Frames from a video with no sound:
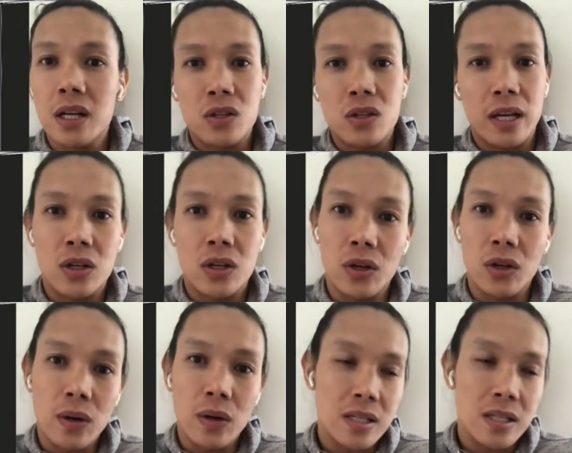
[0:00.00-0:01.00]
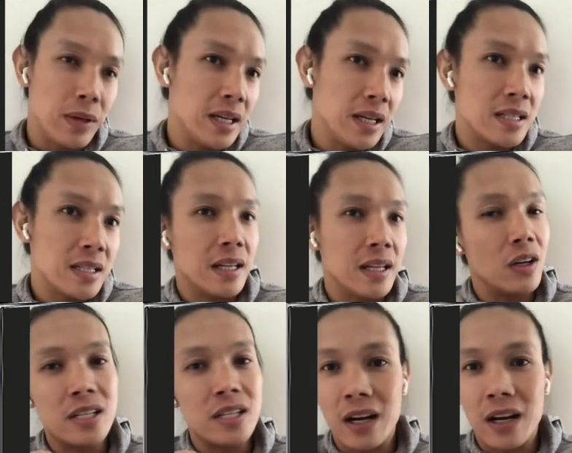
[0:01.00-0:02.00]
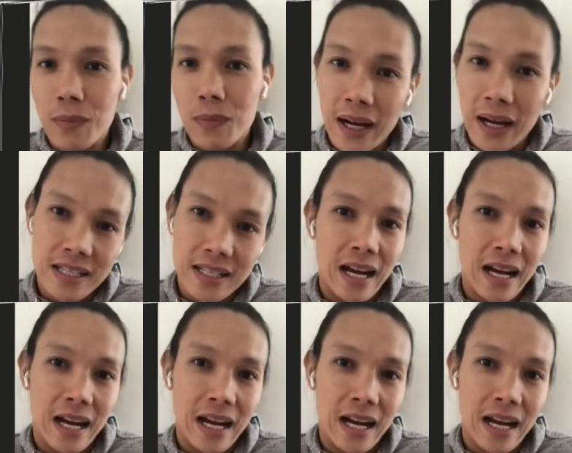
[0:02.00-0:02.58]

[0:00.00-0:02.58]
to get your USBs and your terabytes